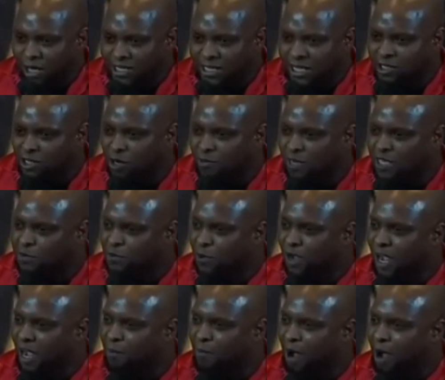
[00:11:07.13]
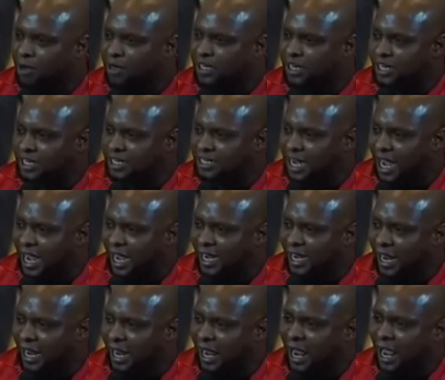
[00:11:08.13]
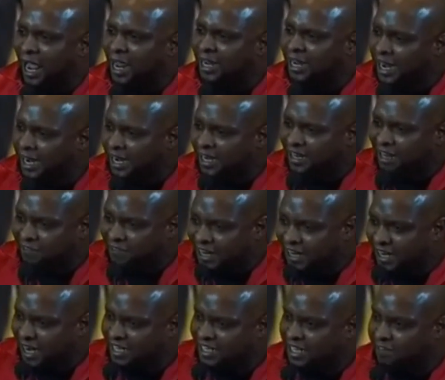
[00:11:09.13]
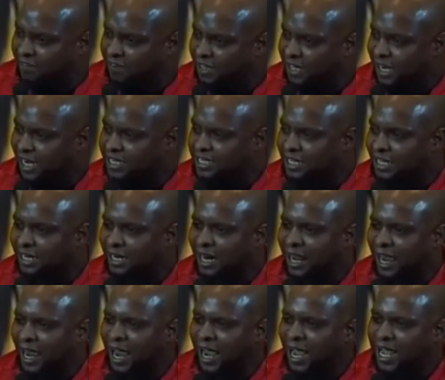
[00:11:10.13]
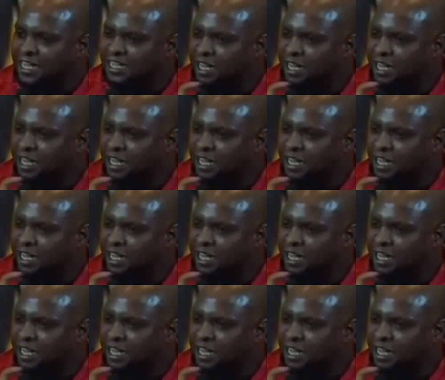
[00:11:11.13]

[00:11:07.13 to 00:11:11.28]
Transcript: The Rosatom I spoke about in China, in the Russian Federation,